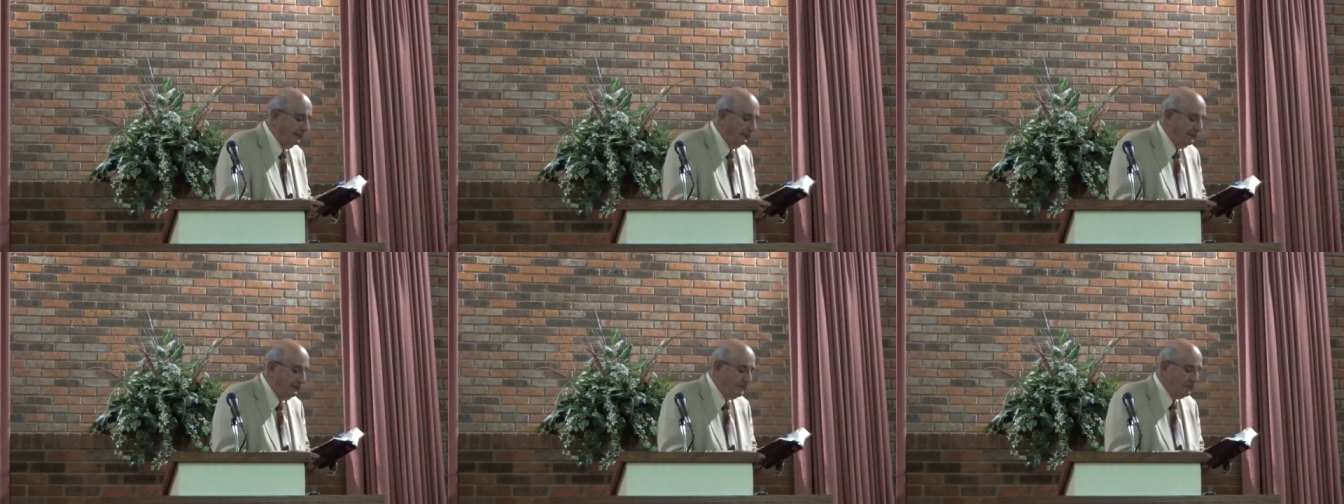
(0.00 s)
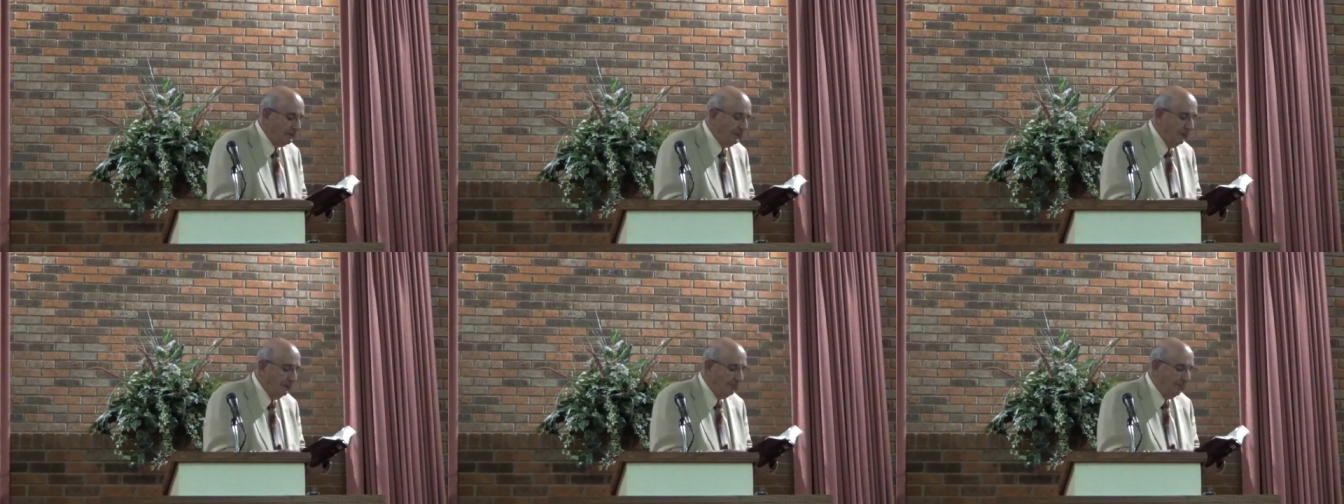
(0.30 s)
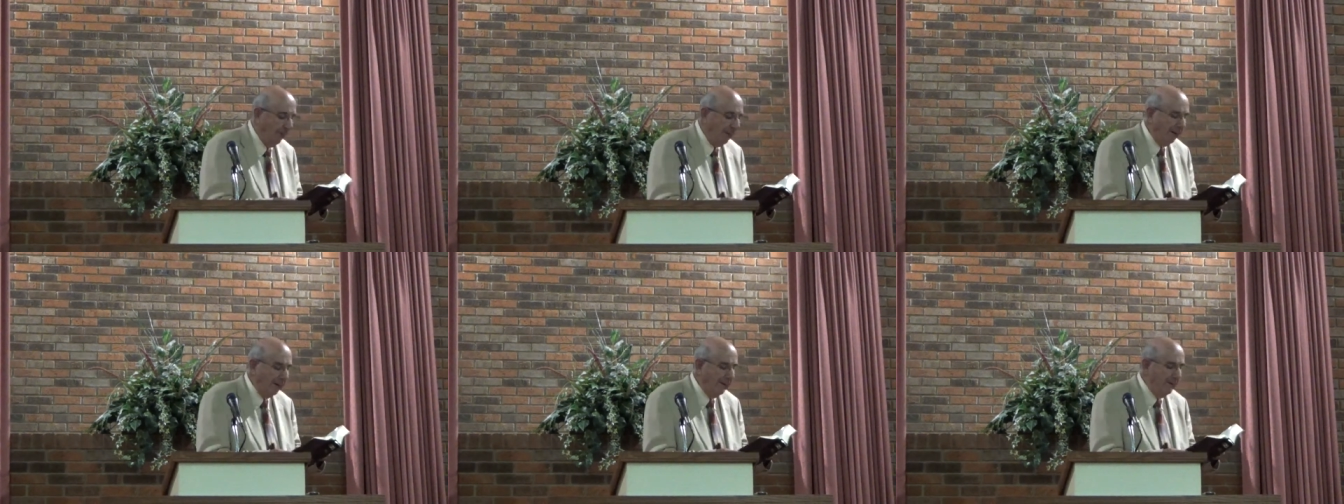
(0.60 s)
he said,
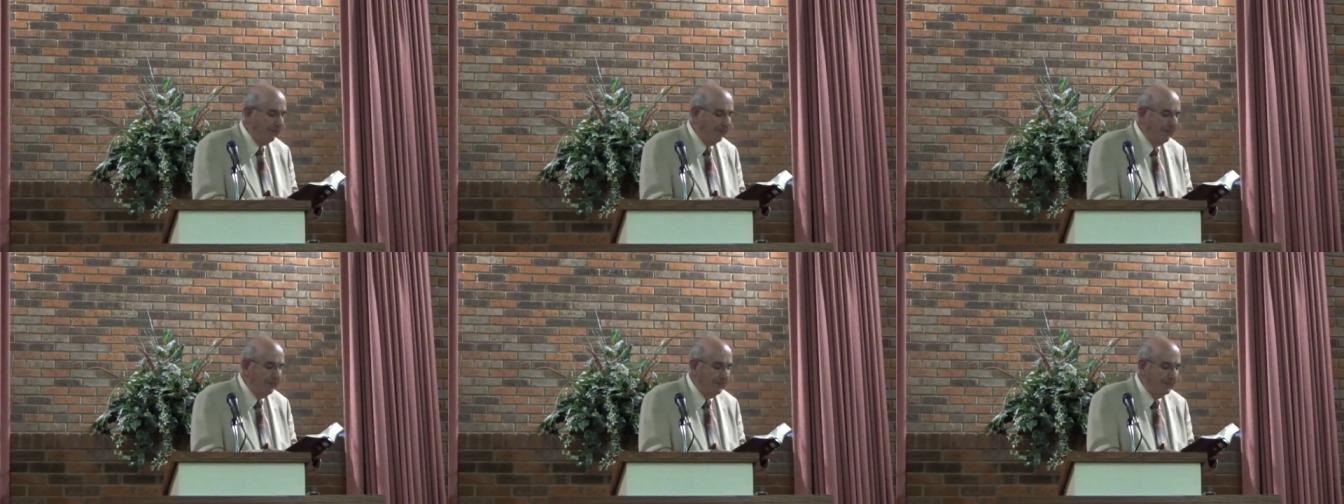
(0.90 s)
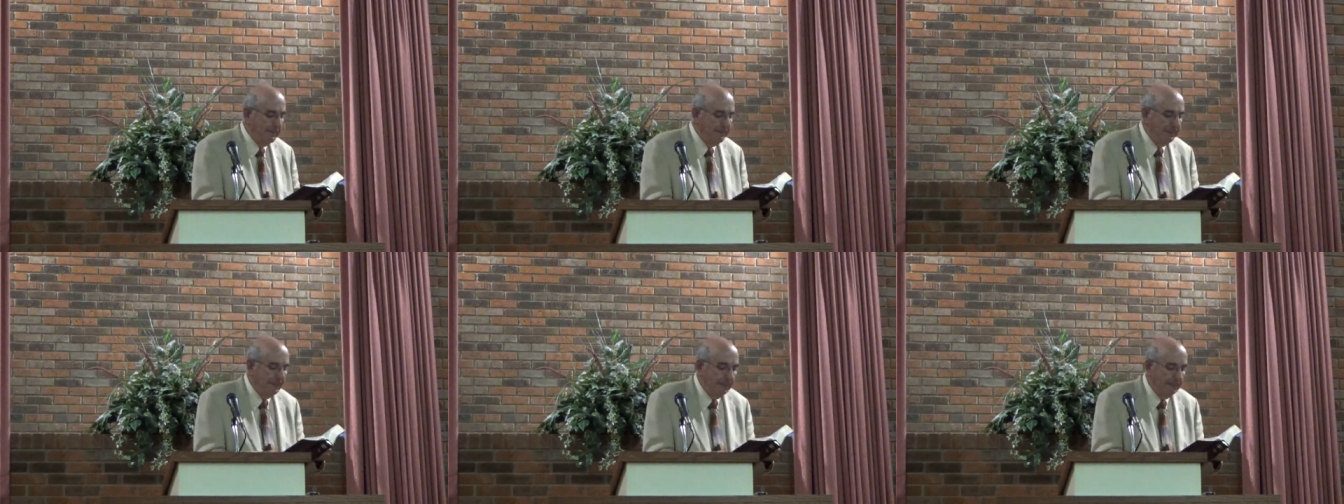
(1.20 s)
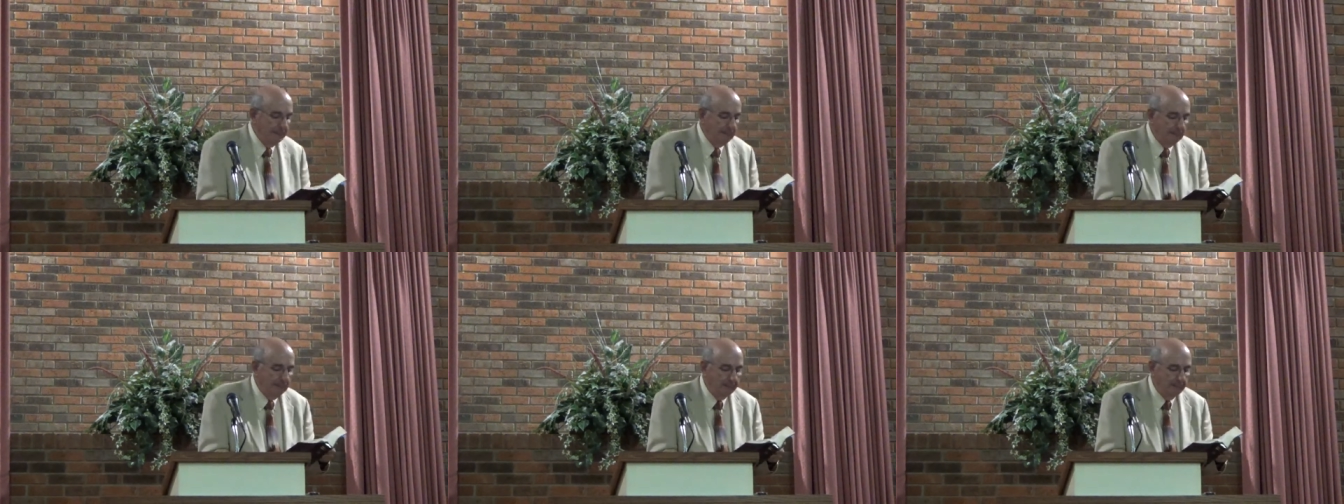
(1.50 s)
Man,
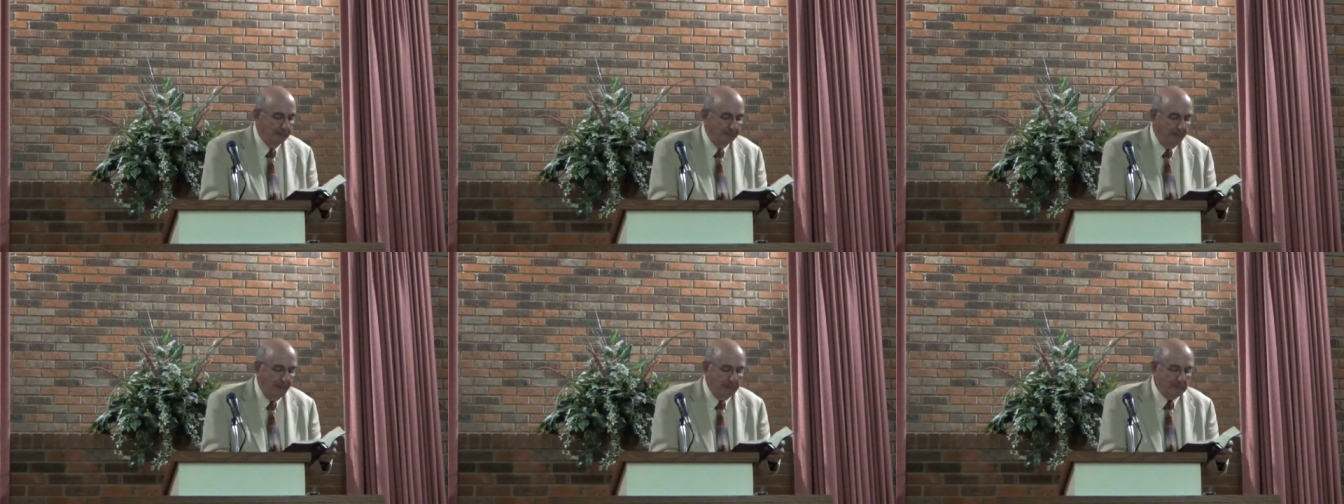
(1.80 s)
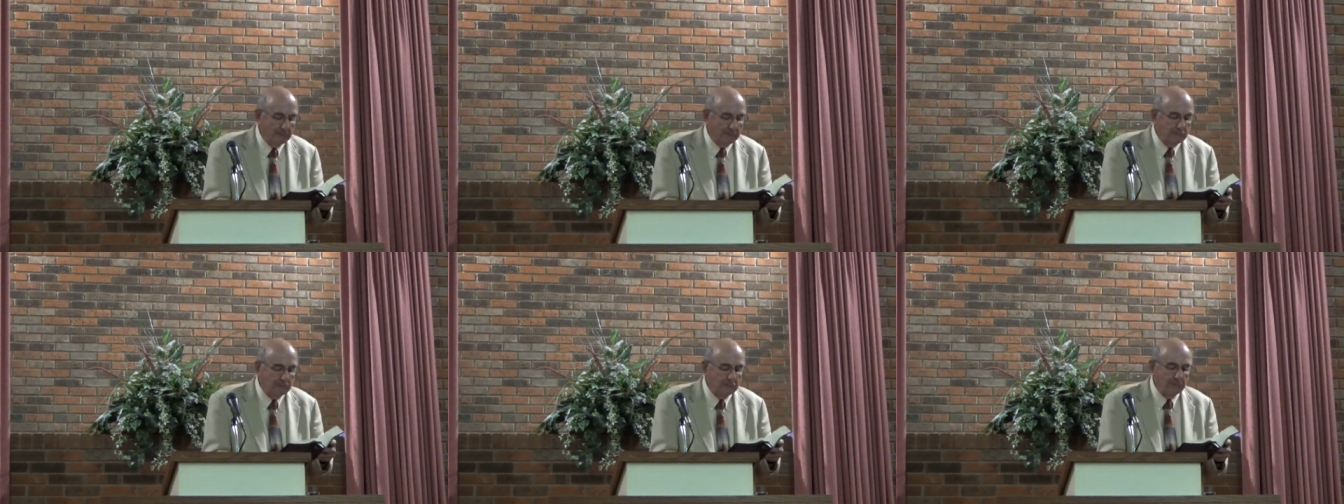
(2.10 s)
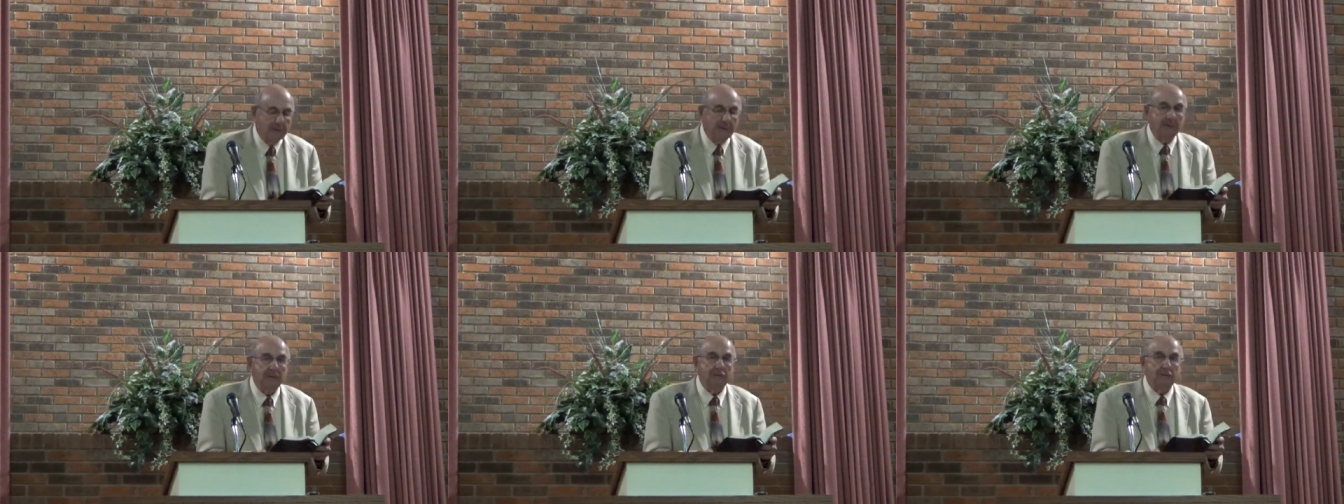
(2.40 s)
thy
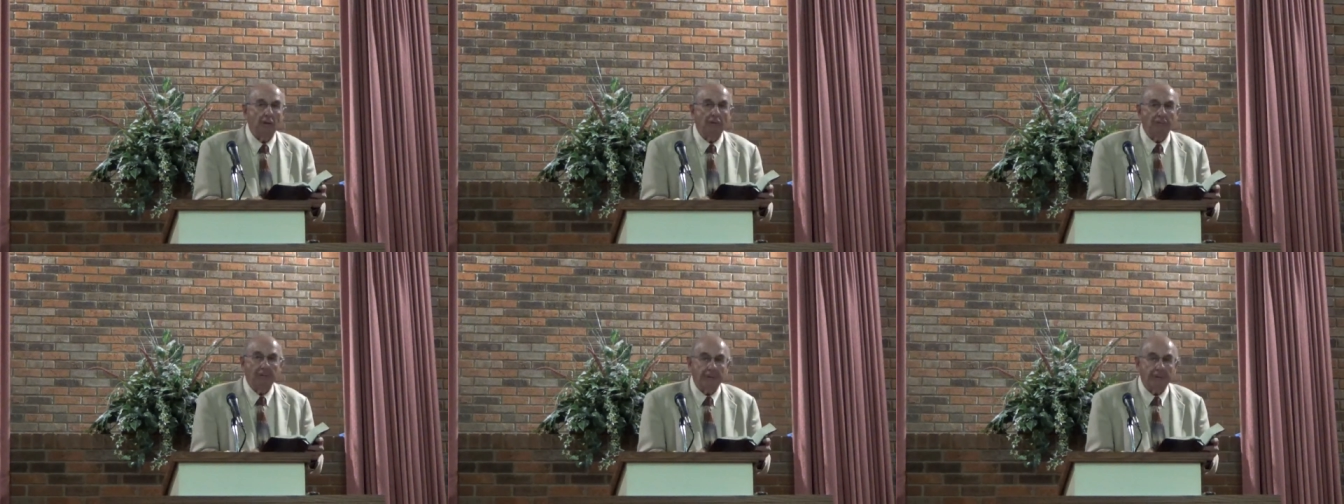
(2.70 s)
sins are